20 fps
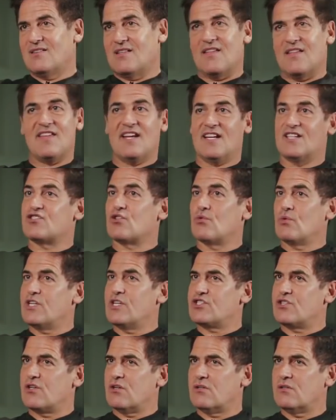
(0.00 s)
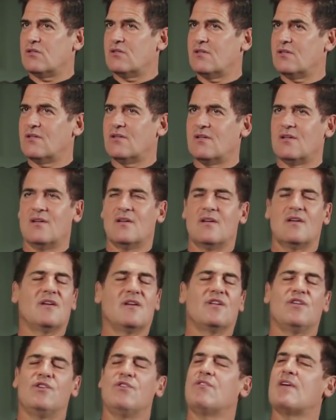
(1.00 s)
they think it's original.
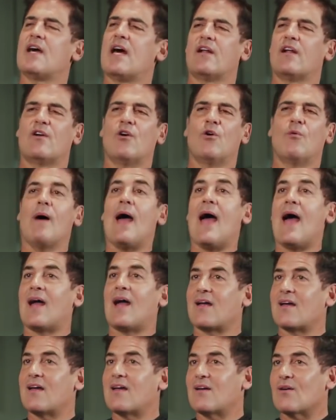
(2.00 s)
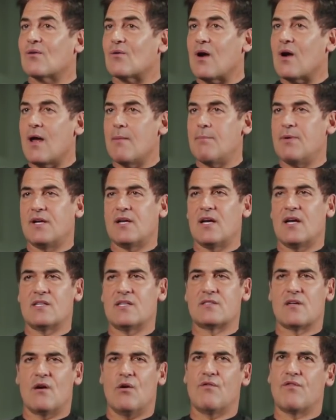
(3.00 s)
You got to go back. Right?
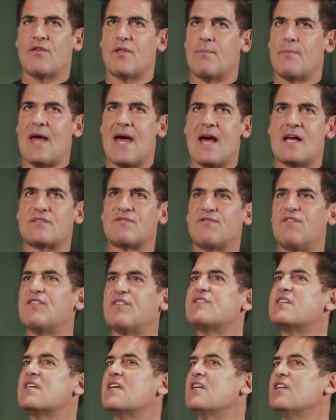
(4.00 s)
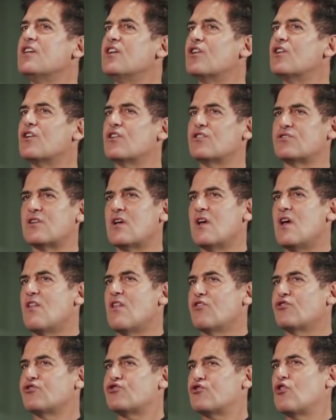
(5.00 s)
Because over the past 15 years,
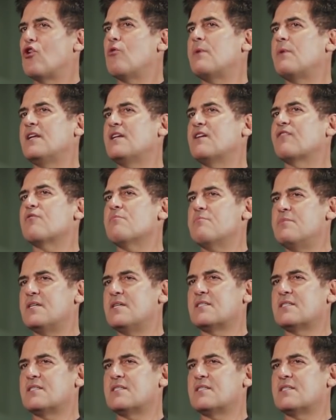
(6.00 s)
there's so many different